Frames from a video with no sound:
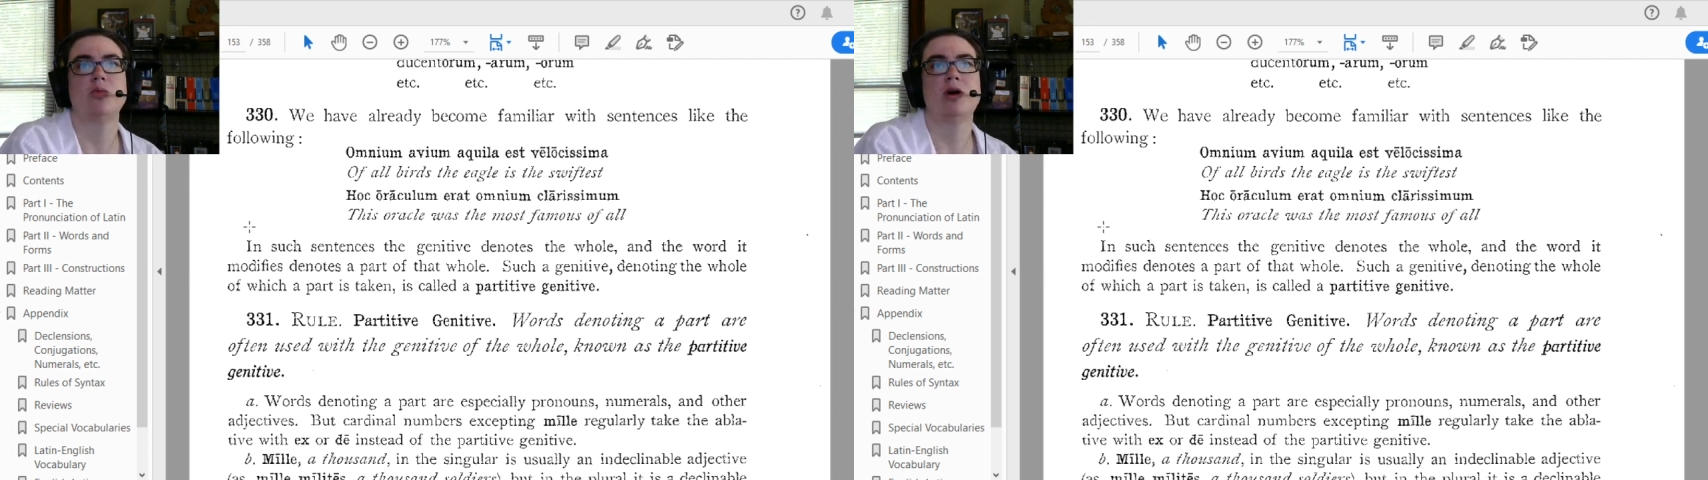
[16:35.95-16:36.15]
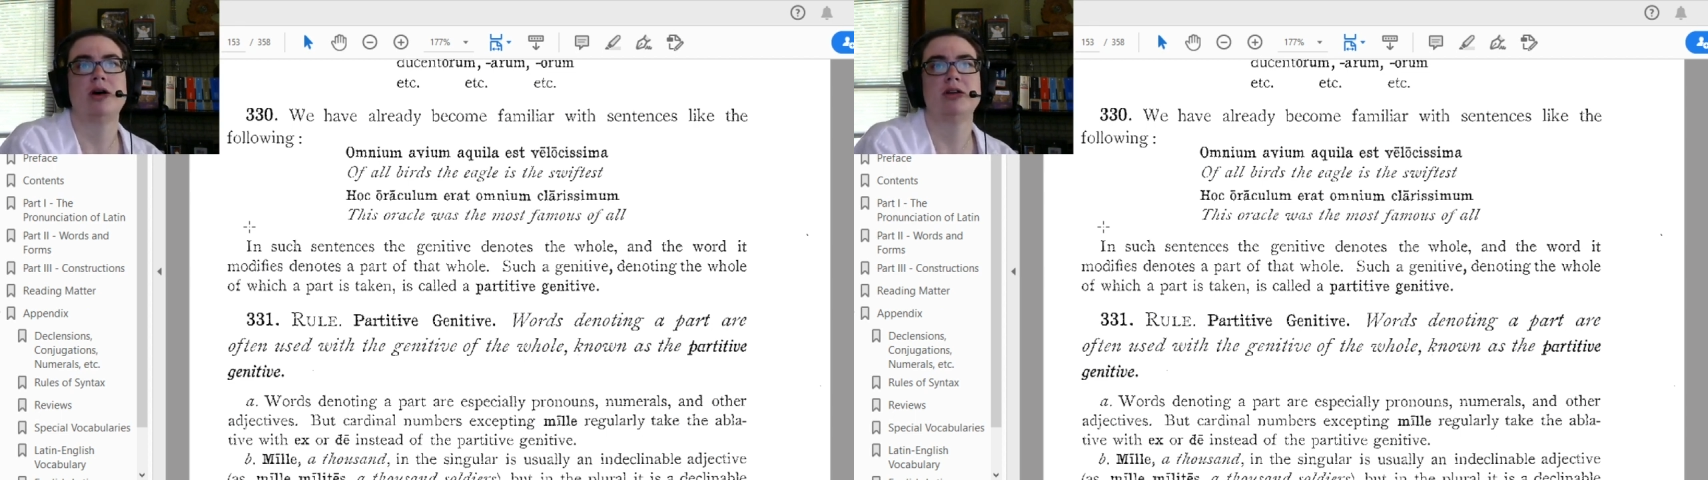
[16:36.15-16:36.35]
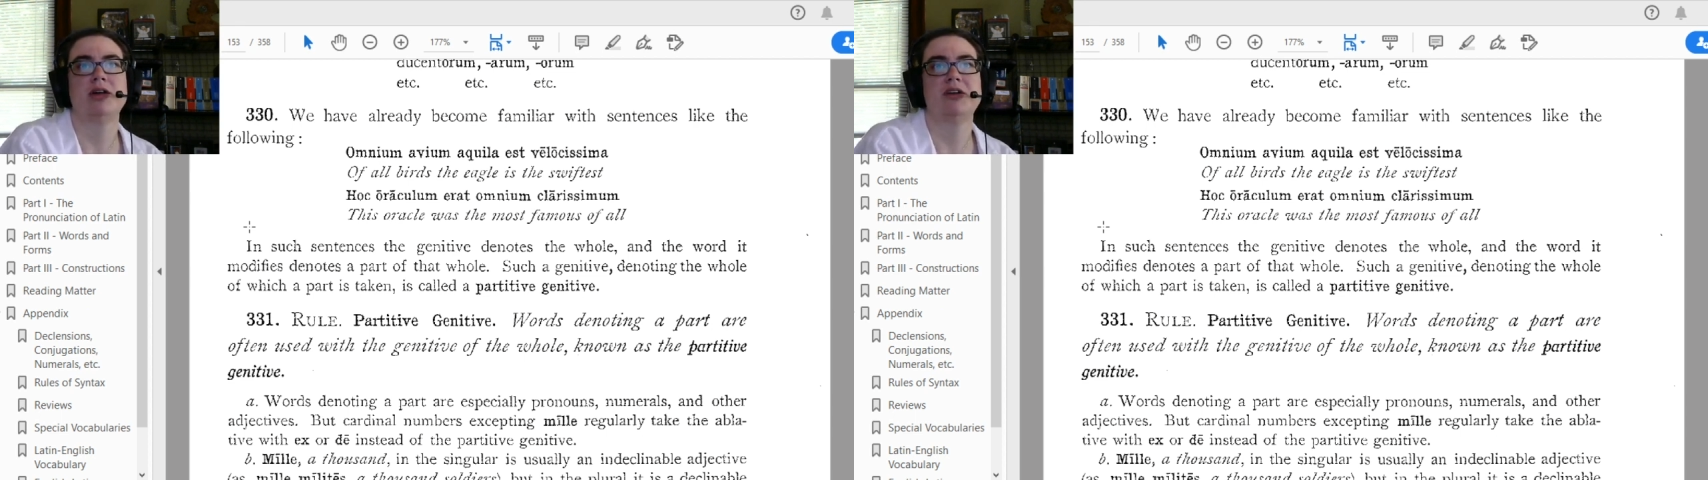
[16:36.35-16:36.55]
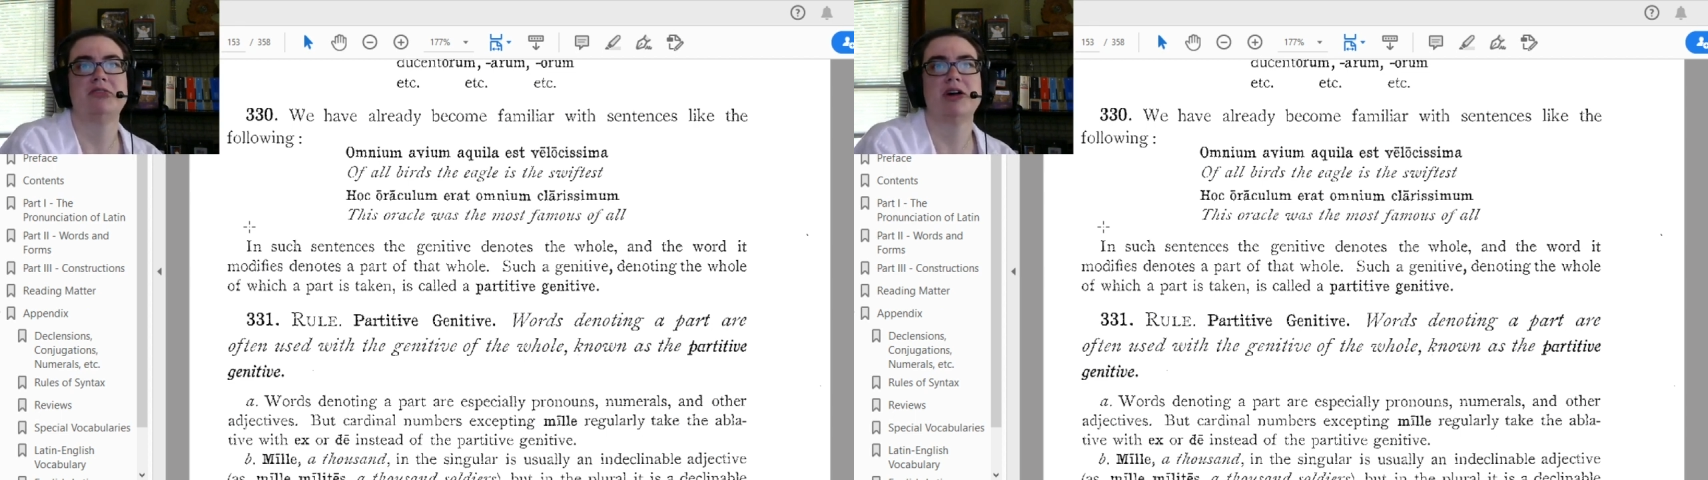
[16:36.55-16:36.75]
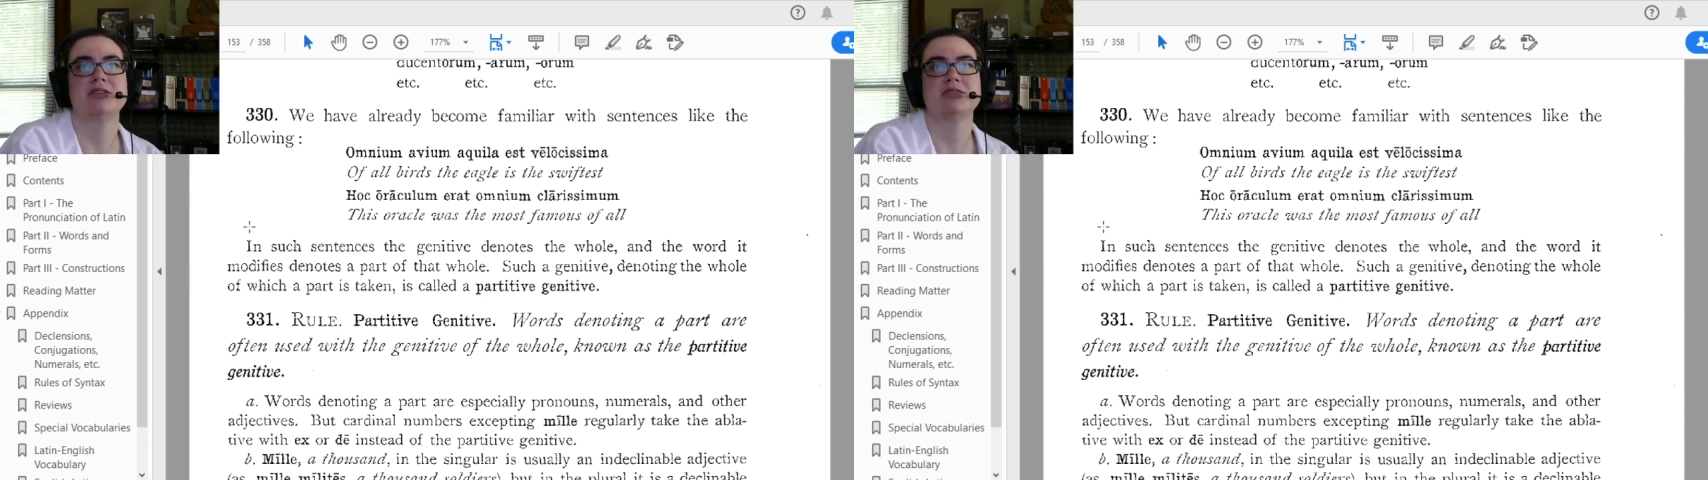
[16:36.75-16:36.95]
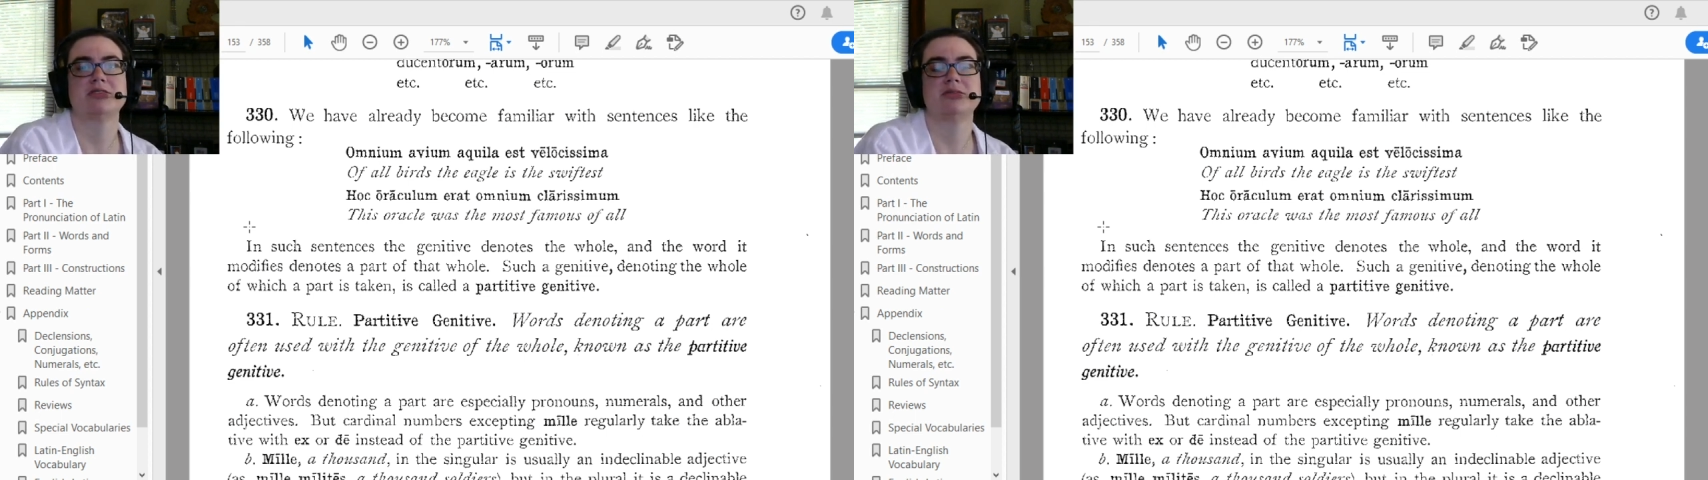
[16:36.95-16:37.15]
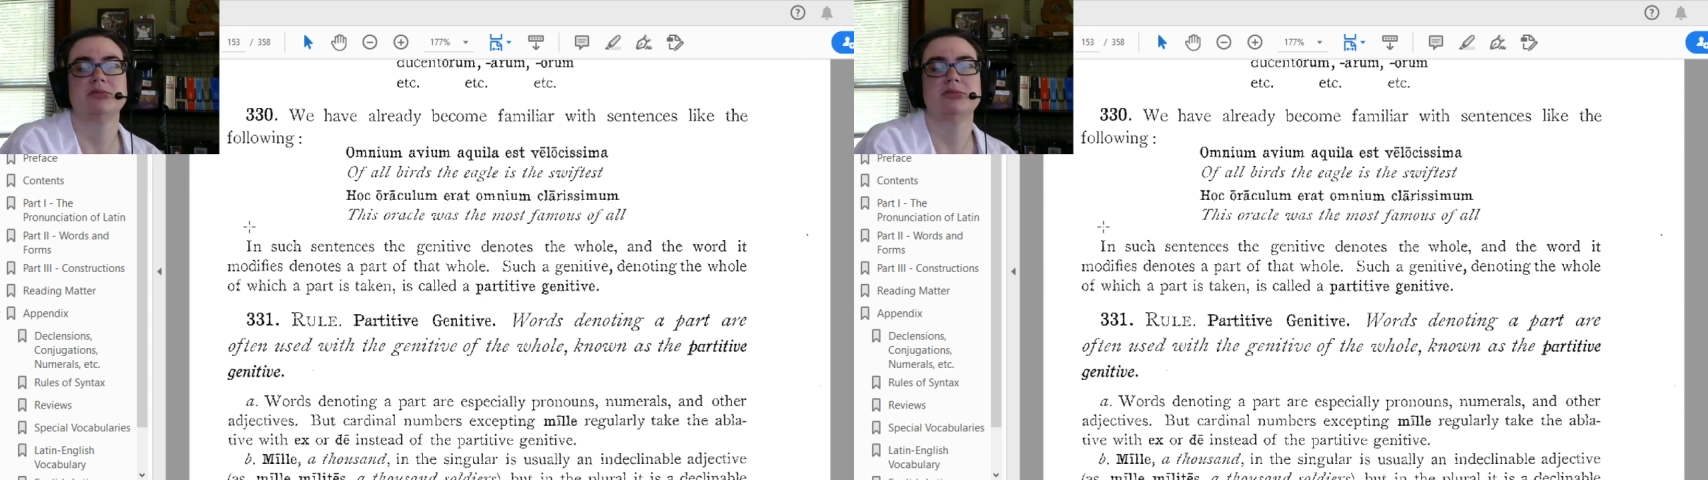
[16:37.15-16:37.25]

one of us.